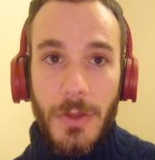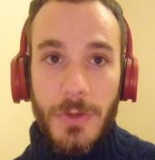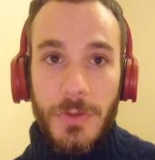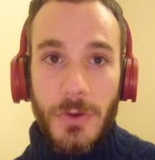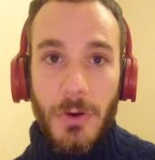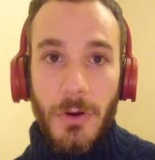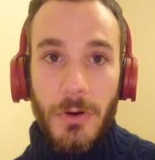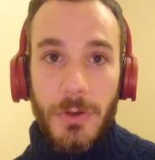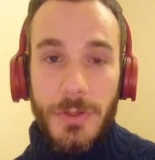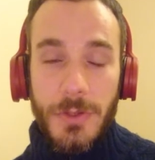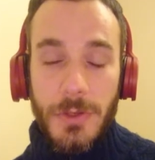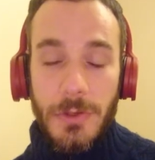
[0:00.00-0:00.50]

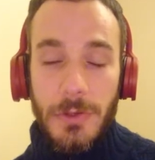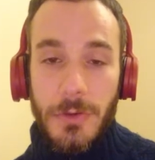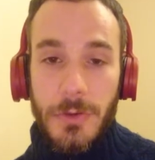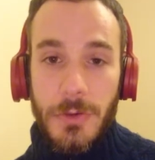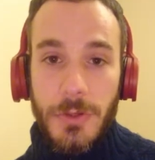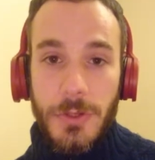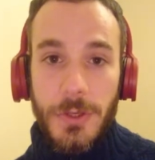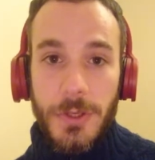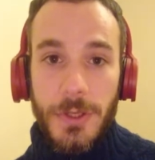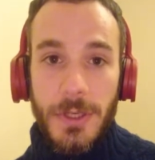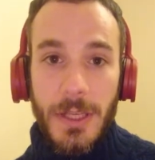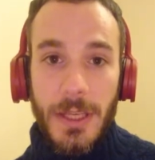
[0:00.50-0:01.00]
So our
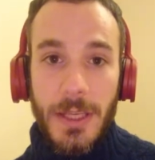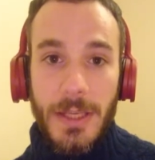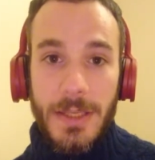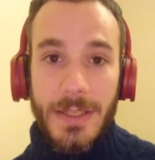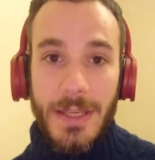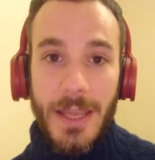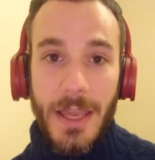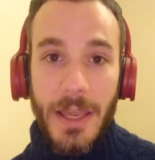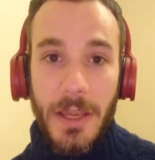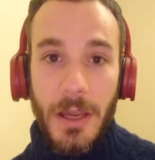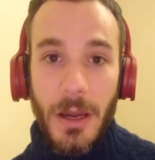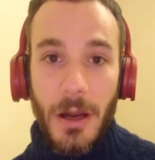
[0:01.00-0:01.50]
solution
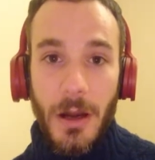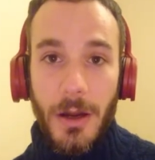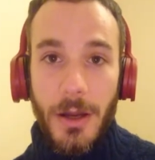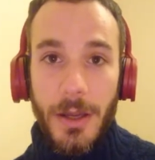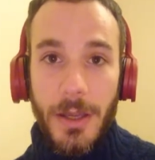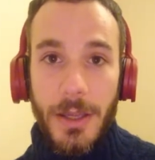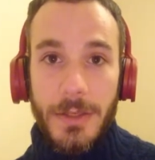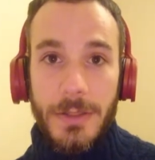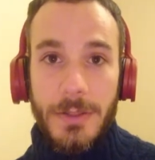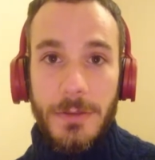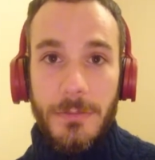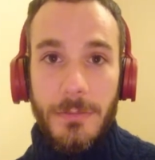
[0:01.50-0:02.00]
is
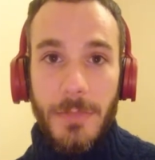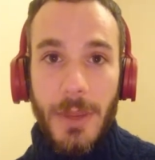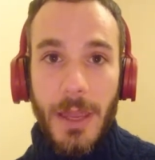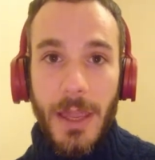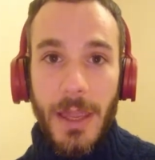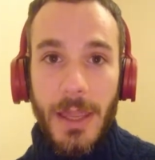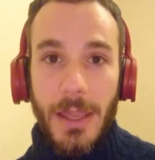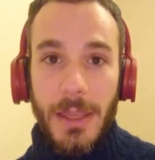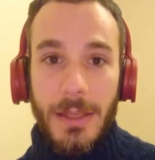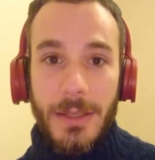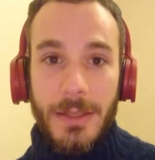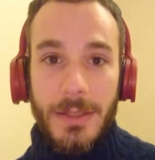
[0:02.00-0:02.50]
AI to
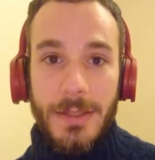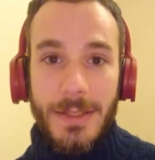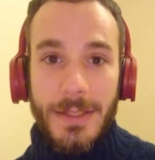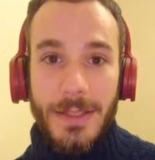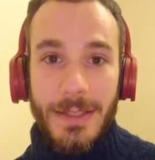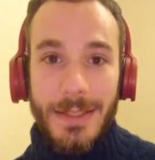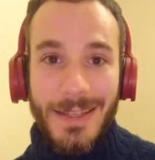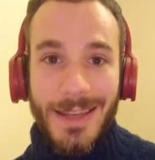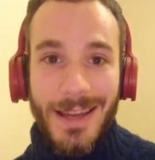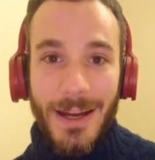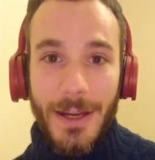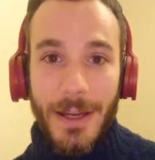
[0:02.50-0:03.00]
make
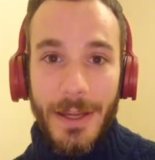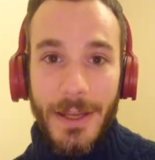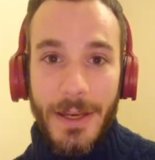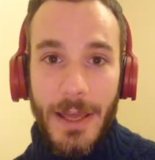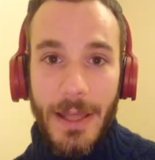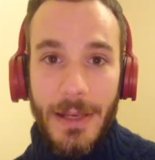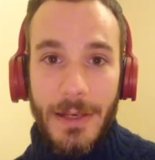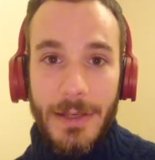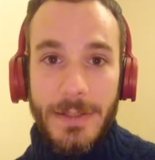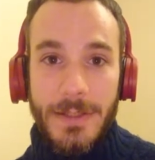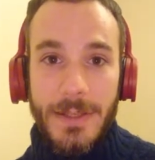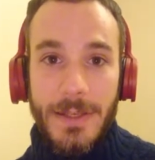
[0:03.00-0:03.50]
CTI
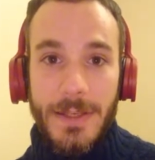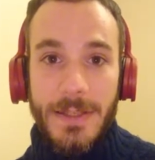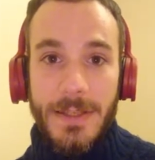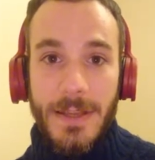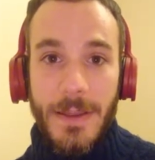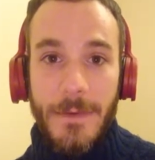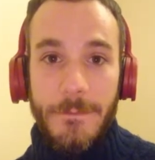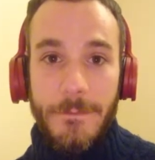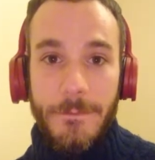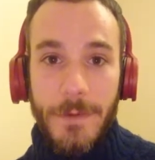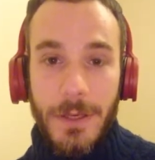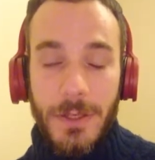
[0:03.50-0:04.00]
analysis
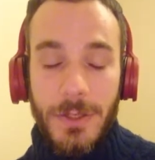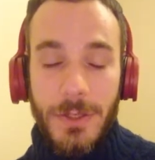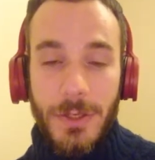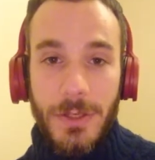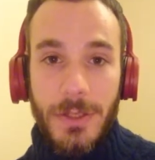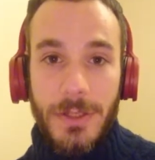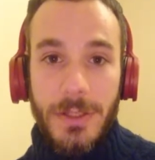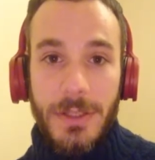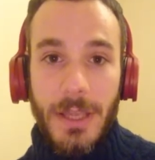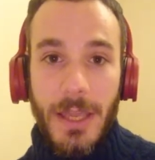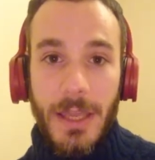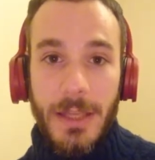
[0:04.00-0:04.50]

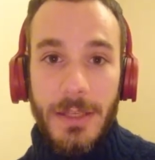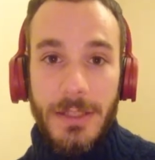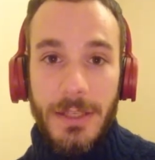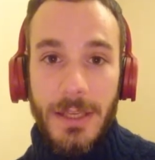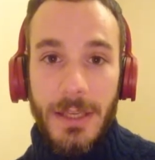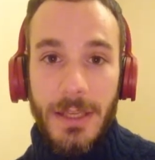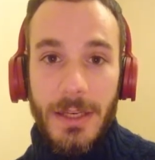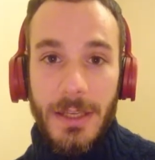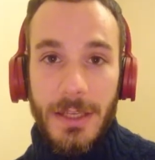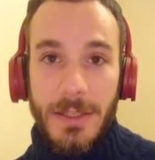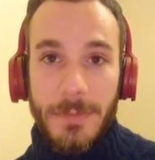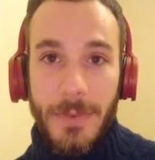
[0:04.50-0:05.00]
efficient and
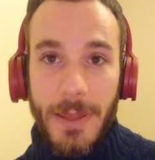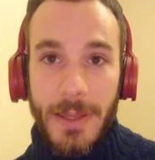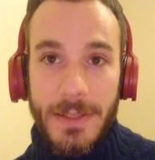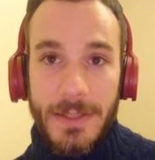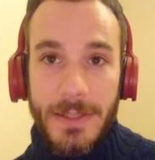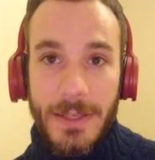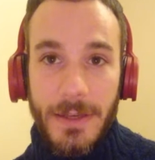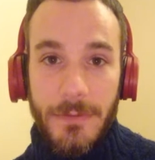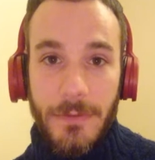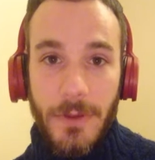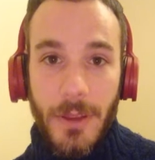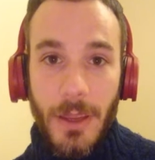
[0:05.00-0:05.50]

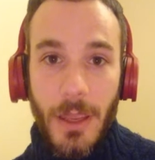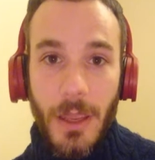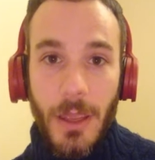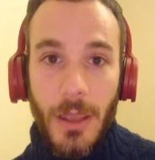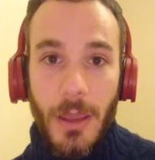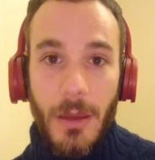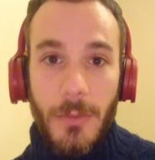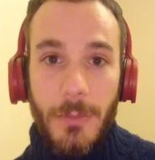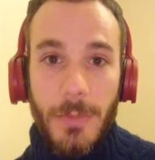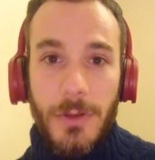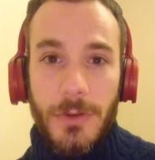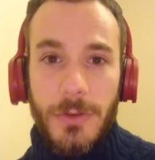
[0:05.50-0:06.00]
inexpensive,
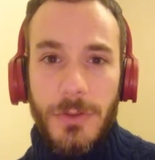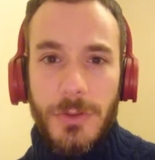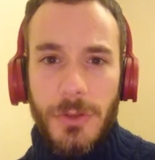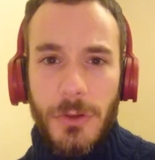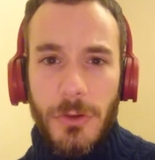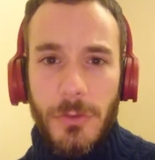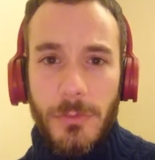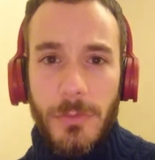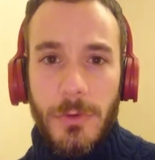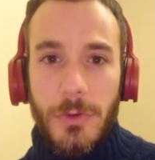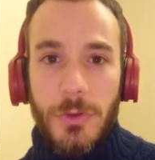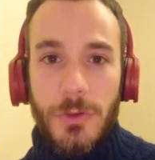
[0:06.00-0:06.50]
because
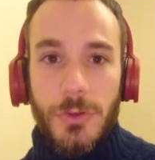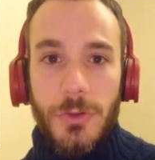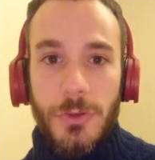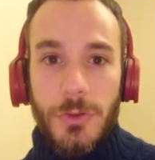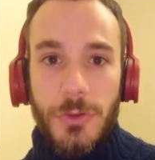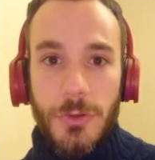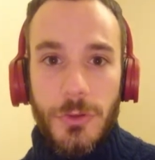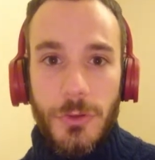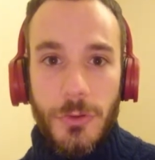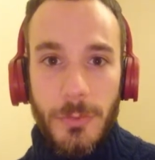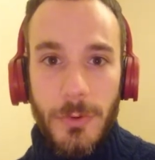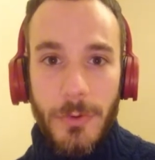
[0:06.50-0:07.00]
humans
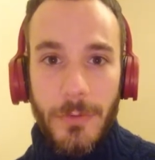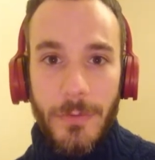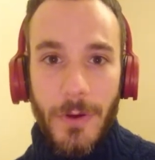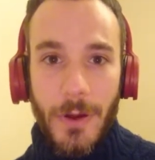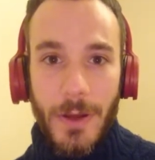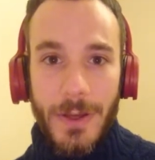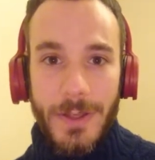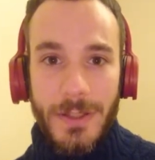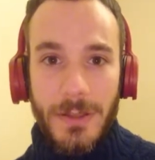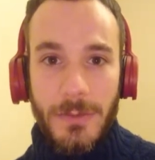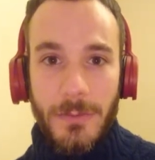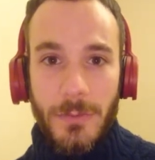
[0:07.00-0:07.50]
should
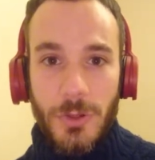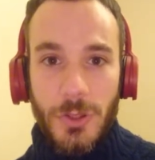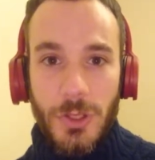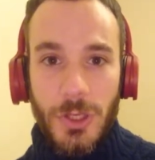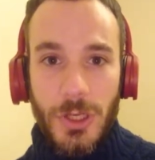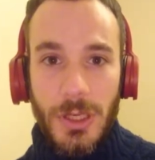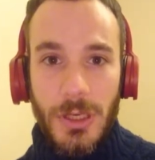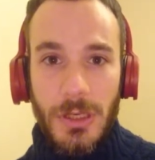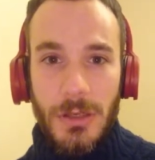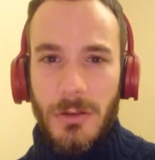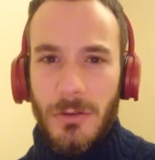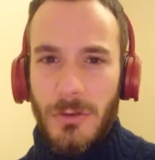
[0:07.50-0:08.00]
supervise the
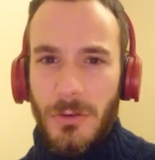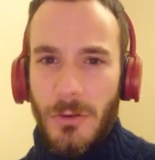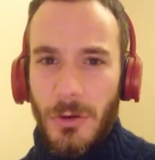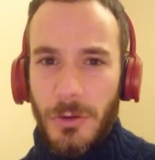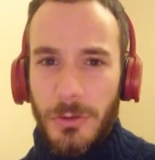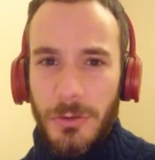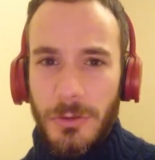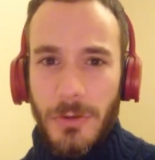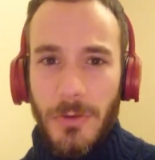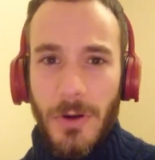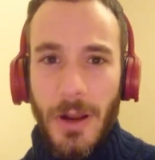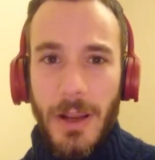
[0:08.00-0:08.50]
machine,
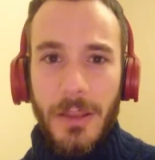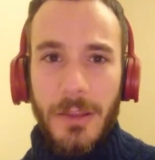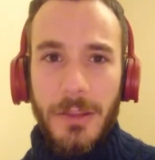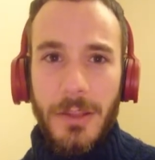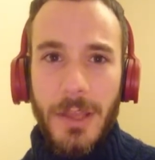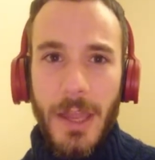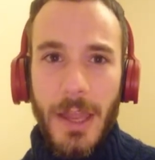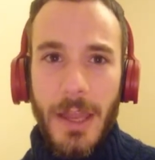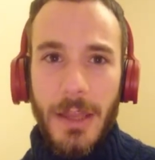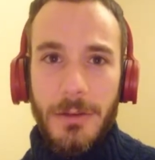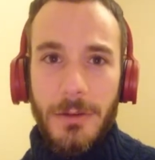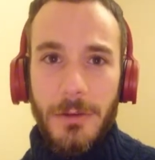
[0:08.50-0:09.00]
not crank the
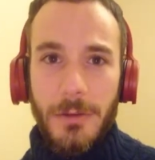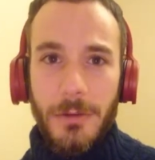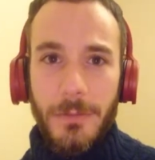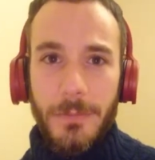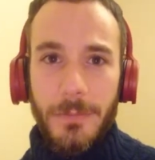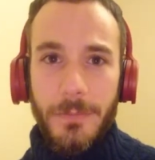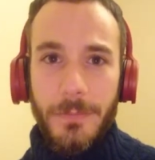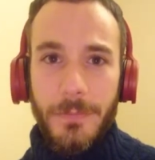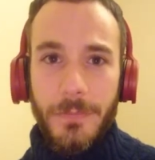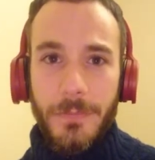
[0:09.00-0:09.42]
handle.